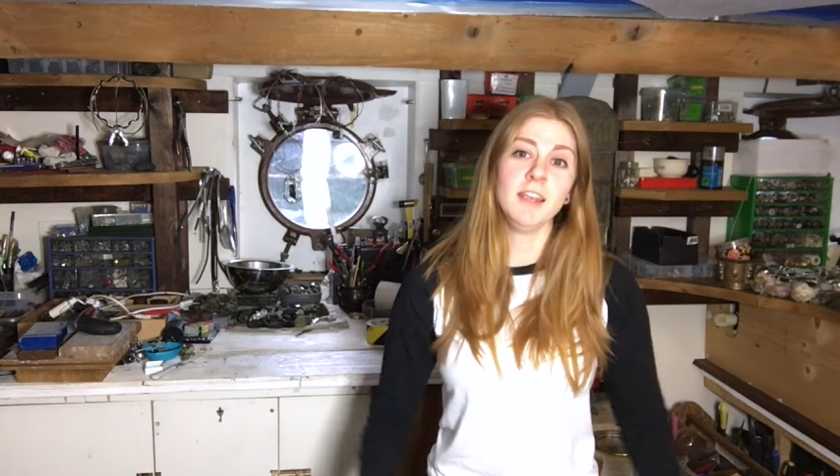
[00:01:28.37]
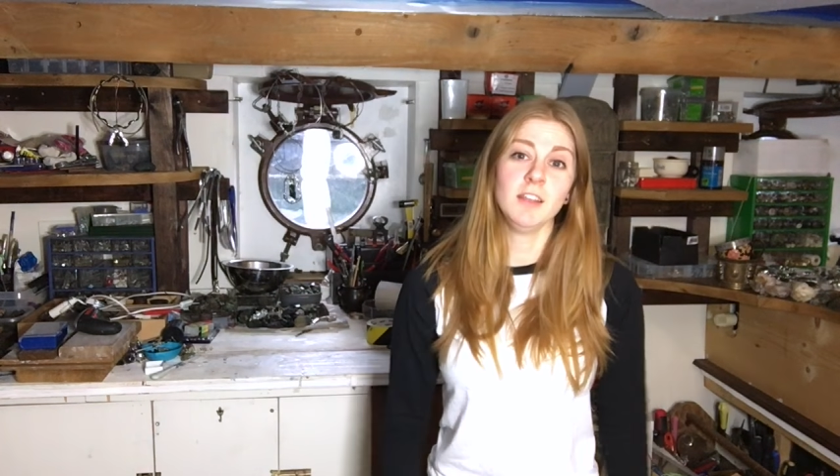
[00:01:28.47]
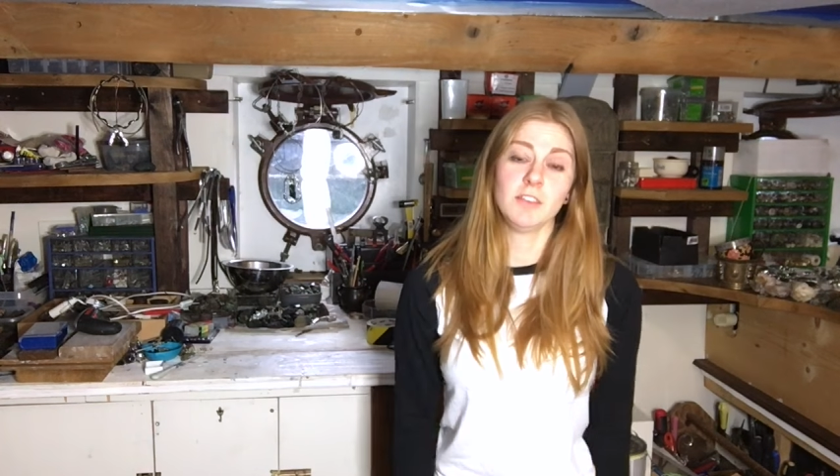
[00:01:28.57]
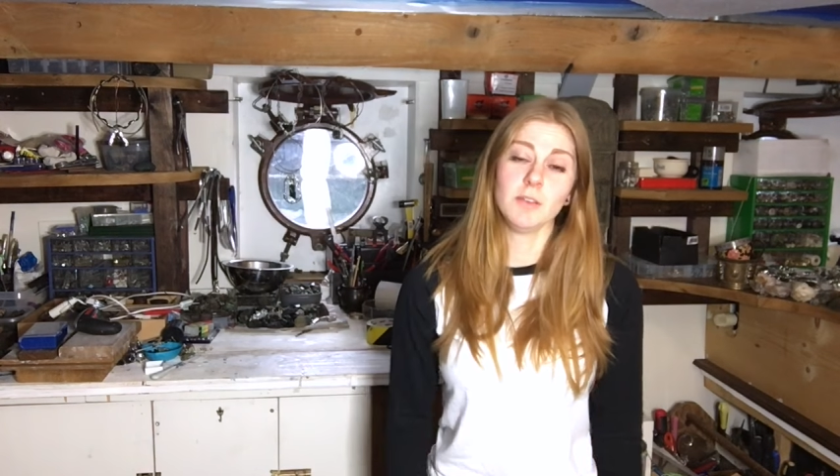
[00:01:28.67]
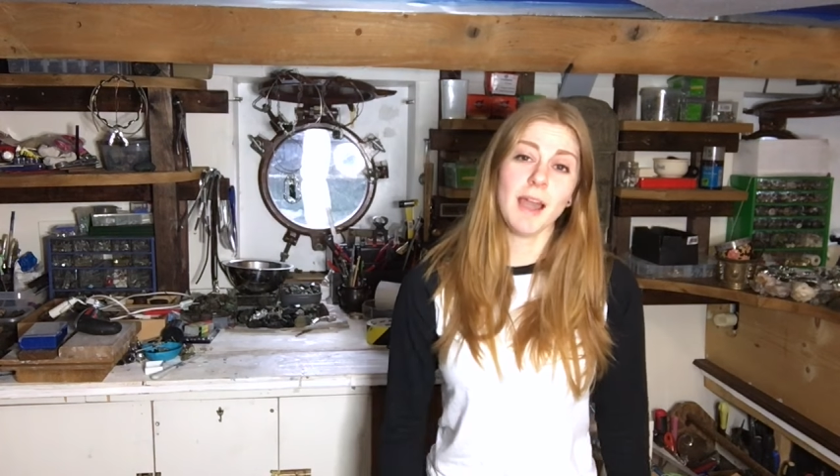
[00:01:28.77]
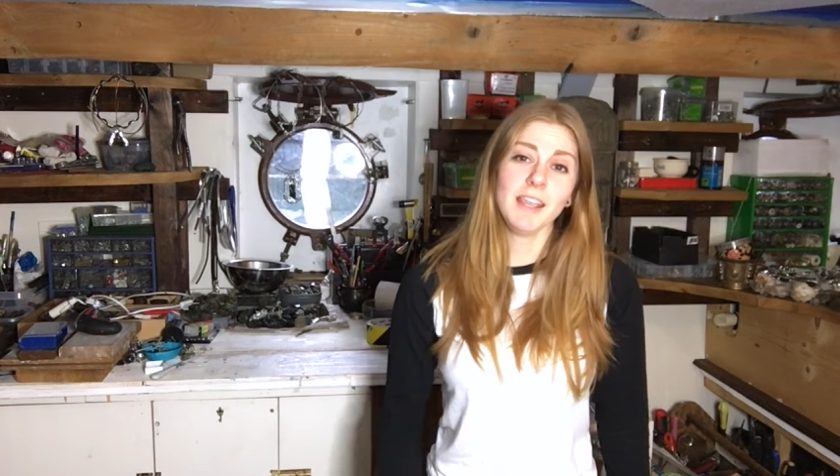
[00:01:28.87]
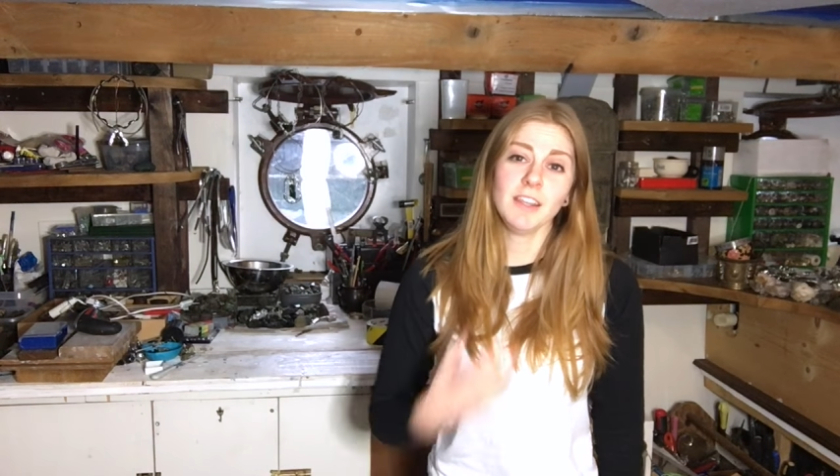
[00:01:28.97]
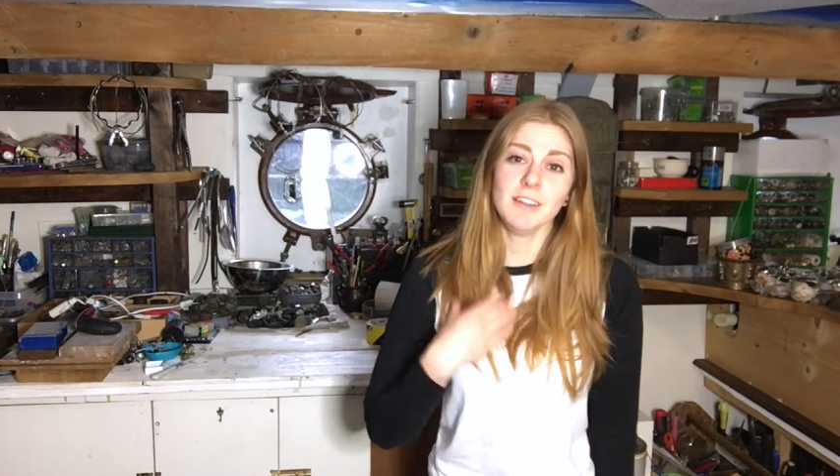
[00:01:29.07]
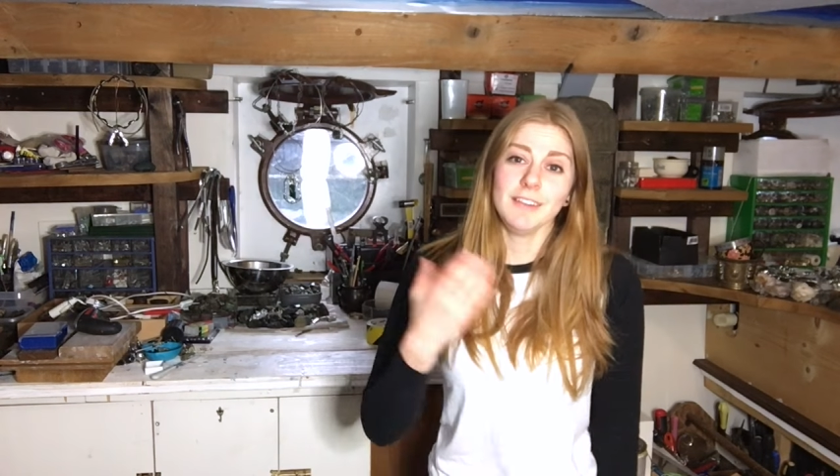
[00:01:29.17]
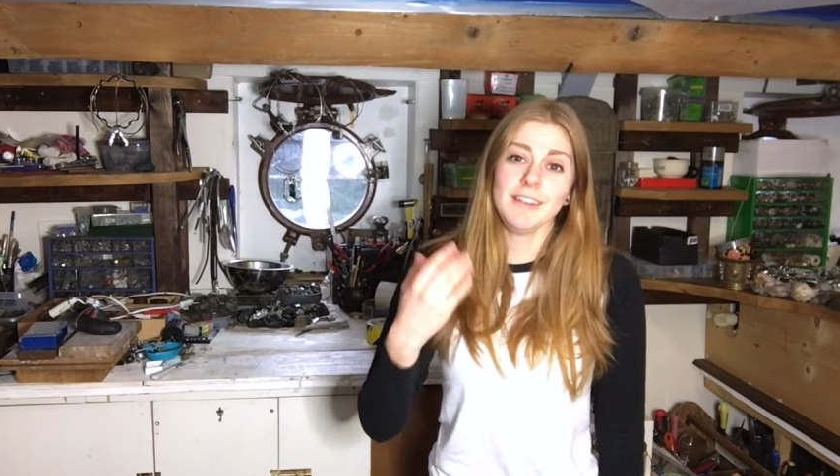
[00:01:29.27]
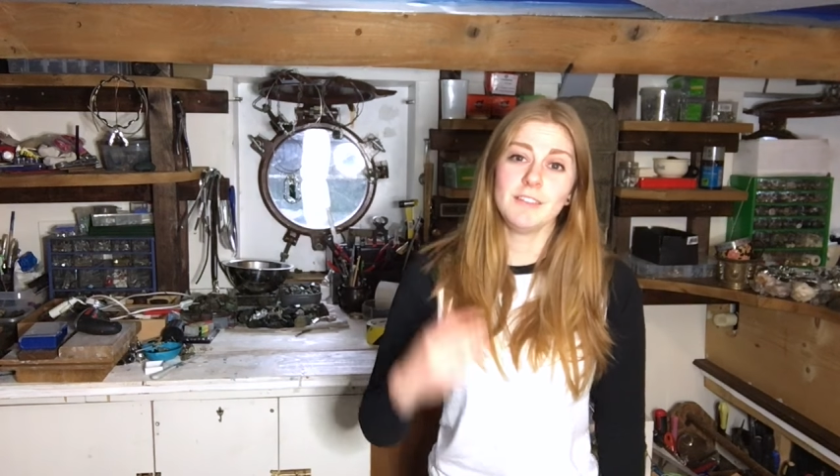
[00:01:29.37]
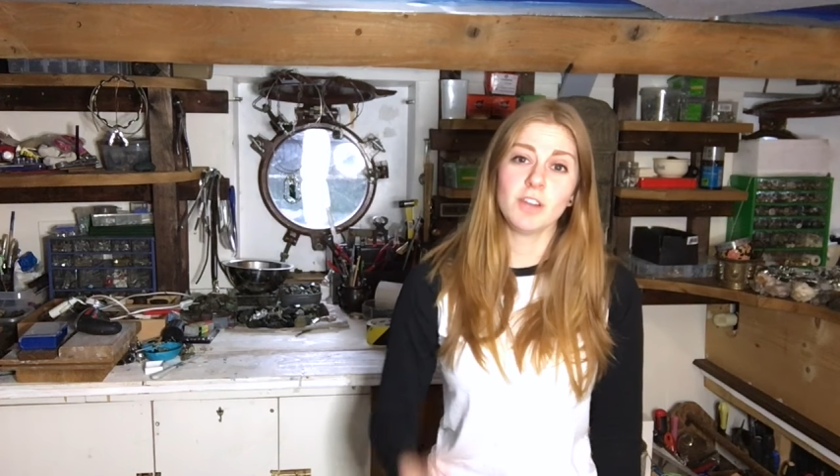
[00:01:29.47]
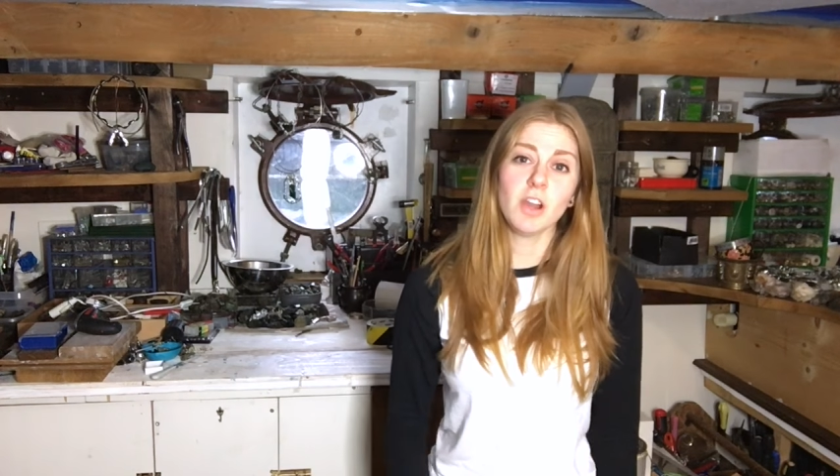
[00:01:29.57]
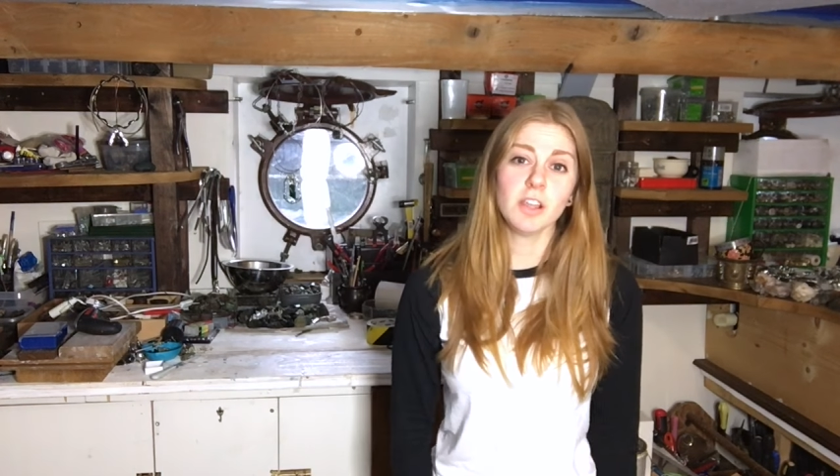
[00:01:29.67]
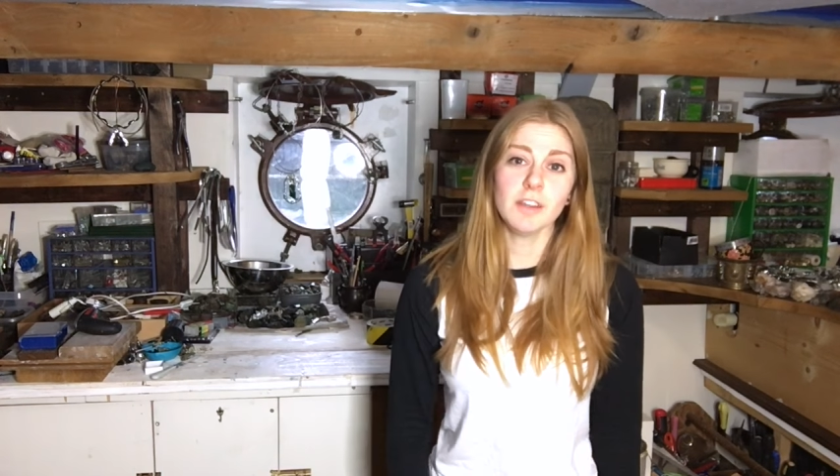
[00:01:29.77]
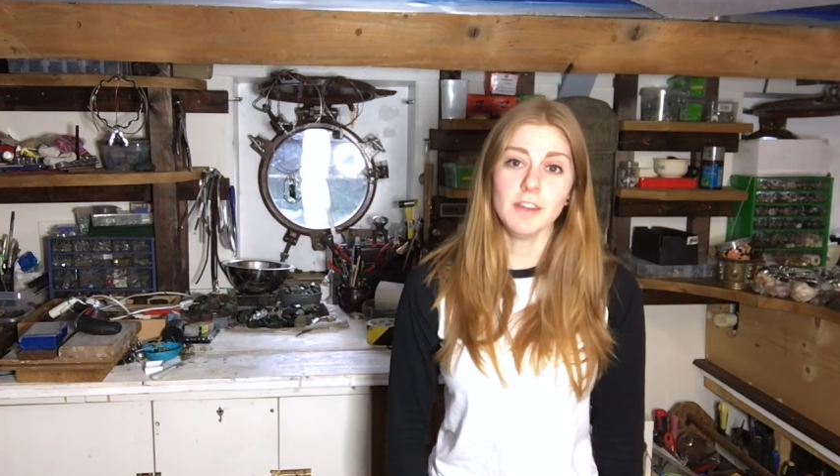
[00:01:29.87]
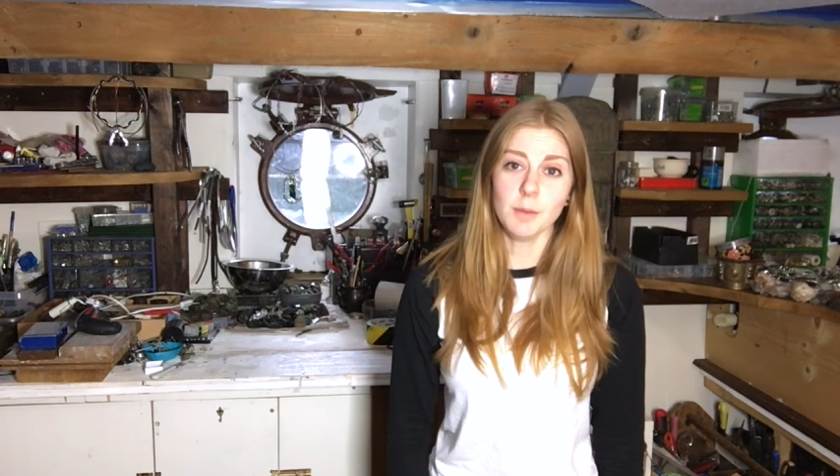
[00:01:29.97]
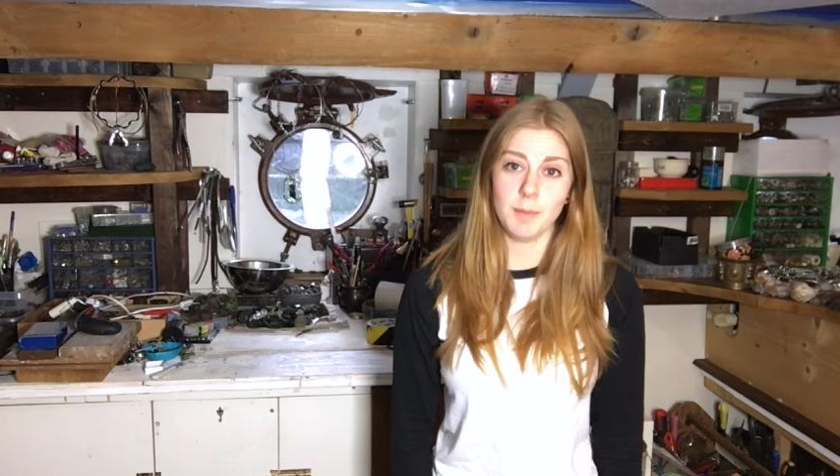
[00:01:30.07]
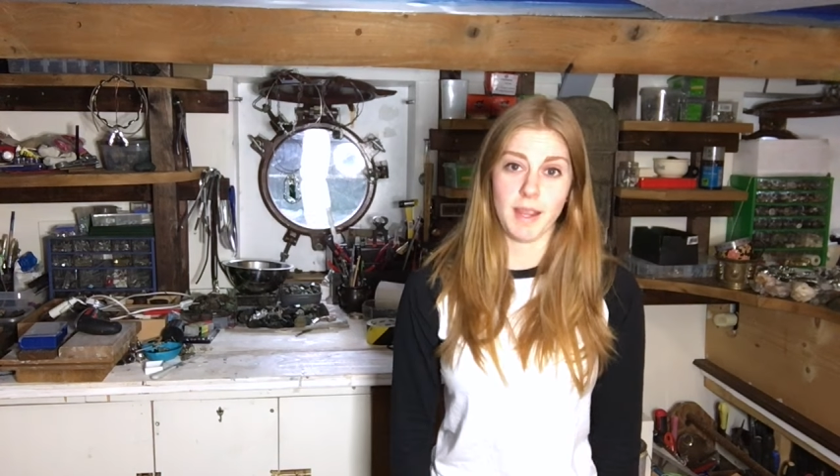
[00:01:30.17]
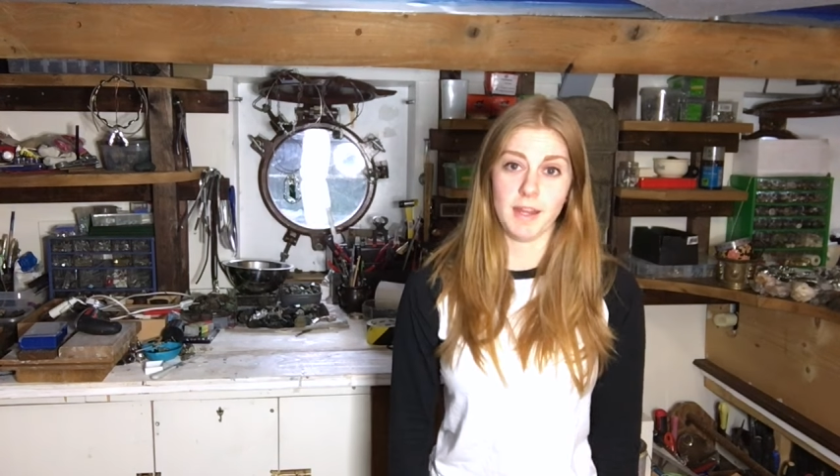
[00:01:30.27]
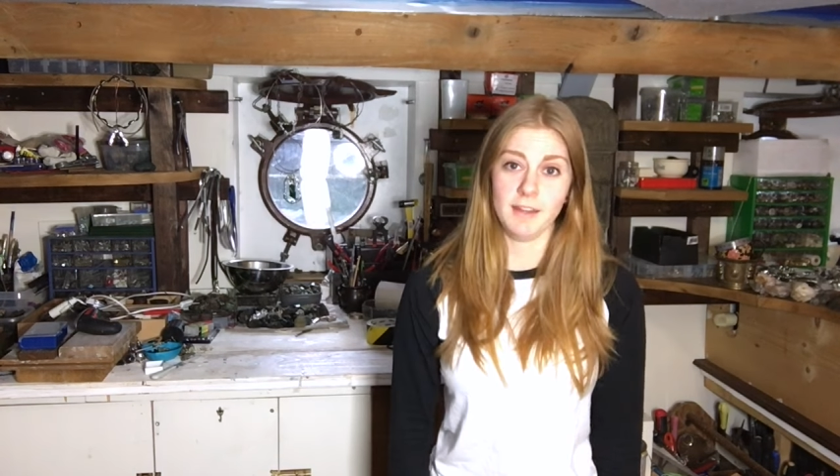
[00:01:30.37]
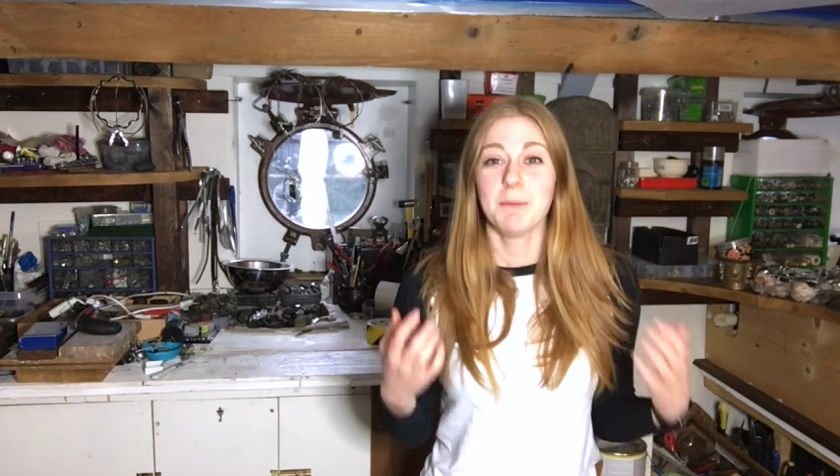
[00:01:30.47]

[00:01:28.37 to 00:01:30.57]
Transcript: so I could at least talk a little bit.